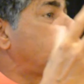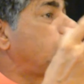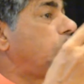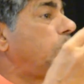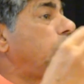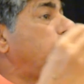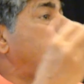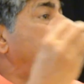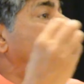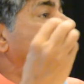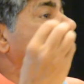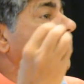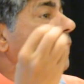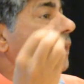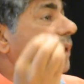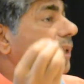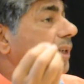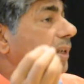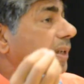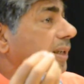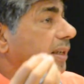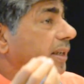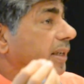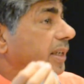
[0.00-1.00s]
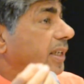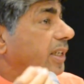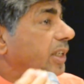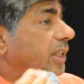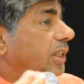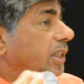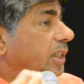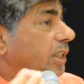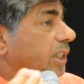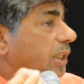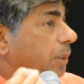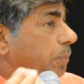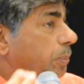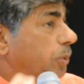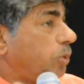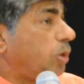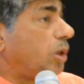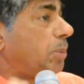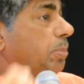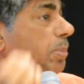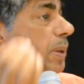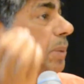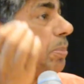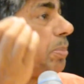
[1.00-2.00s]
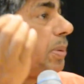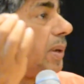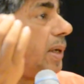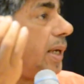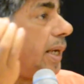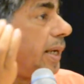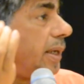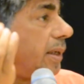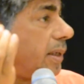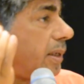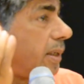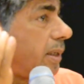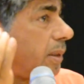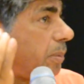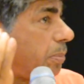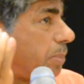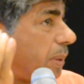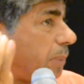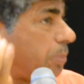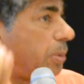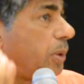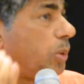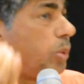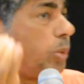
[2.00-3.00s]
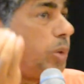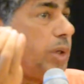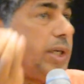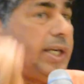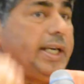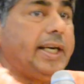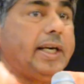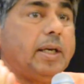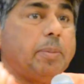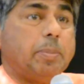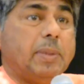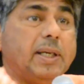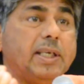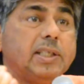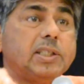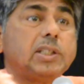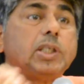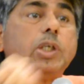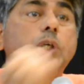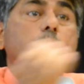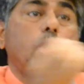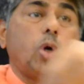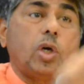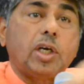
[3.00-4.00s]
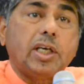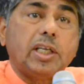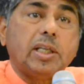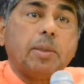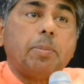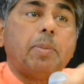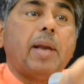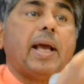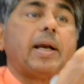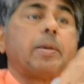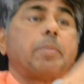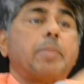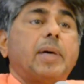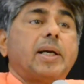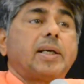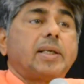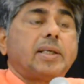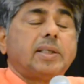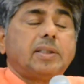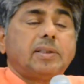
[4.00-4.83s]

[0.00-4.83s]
going to the poor people and people who need medicine, not in the black market.